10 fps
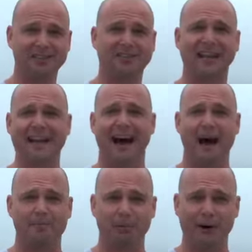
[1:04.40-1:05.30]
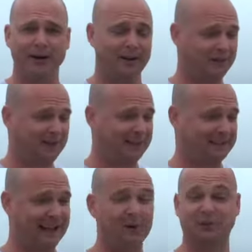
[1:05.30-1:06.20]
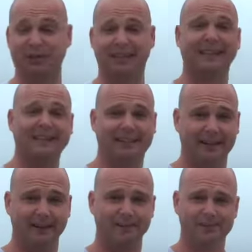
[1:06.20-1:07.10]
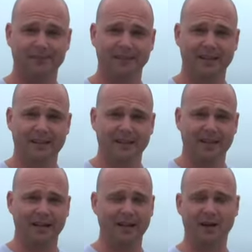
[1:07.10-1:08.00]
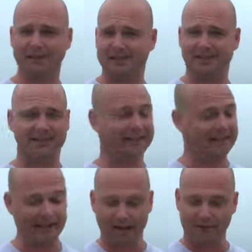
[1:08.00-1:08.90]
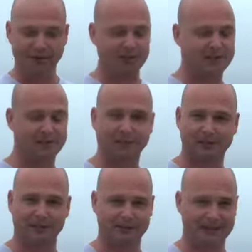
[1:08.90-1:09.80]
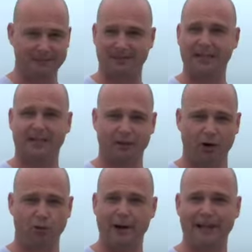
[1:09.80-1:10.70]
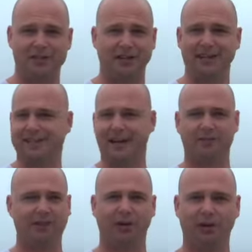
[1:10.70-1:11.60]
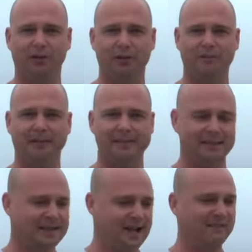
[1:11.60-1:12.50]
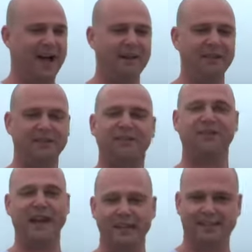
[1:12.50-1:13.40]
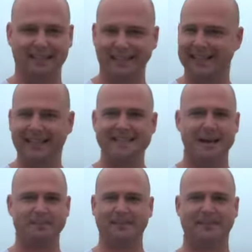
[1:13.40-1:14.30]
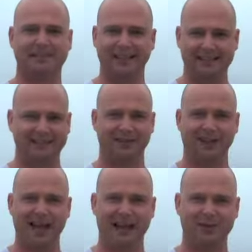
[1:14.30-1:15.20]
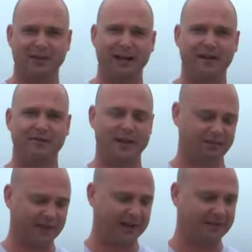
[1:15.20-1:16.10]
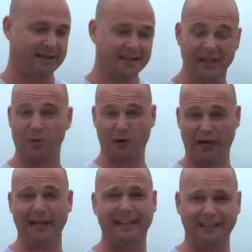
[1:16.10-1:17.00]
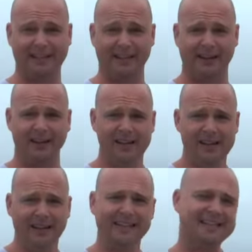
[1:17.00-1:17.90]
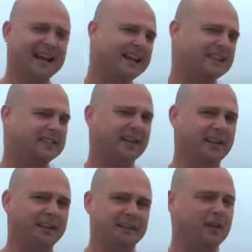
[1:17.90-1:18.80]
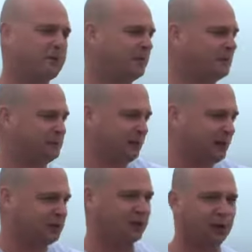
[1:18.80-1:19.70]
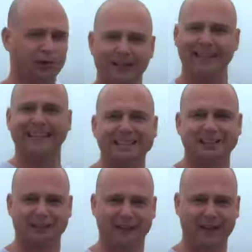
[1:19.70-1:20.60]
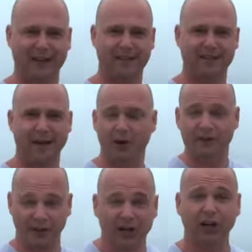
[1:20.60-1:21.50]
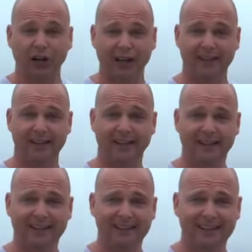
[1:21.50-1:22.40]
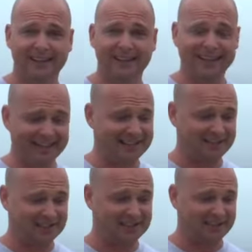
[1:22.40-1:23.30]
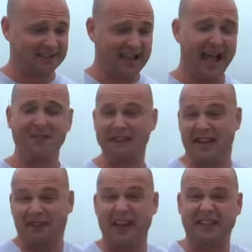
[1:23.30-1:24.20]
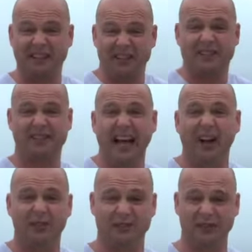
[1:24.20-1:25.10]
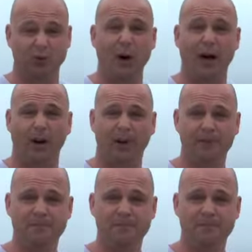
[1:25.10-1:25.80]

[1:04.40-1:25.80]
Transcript: Just had to operate on a faith that I was going to get there. And you know, it's again, I've referenced this book several times, Think and Grow Rich, yet it's out there all over the place of having faith to get any type of success in our lives. We got to have that faith that we're going to get there. And that's not necessarily in the term of a spiritual or religious faith, however, it could, yet it's just having that faith in ourselves as well.